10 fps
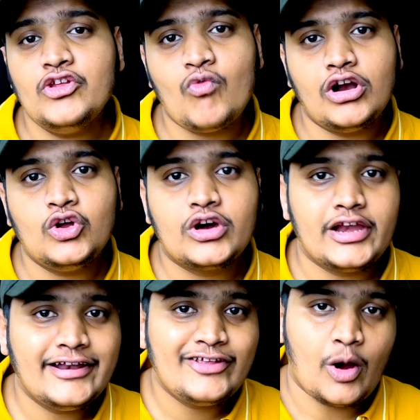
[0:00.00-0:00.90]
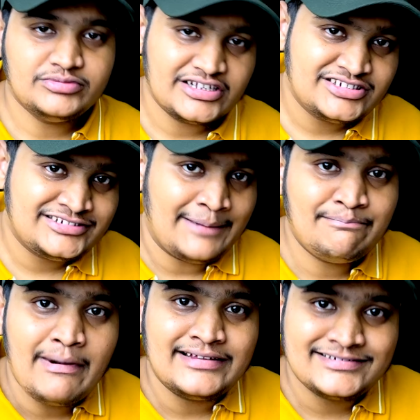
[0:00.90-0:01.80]
you want to create the object step
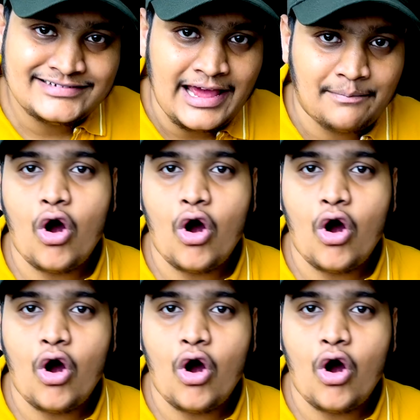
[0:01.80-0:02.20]
by step,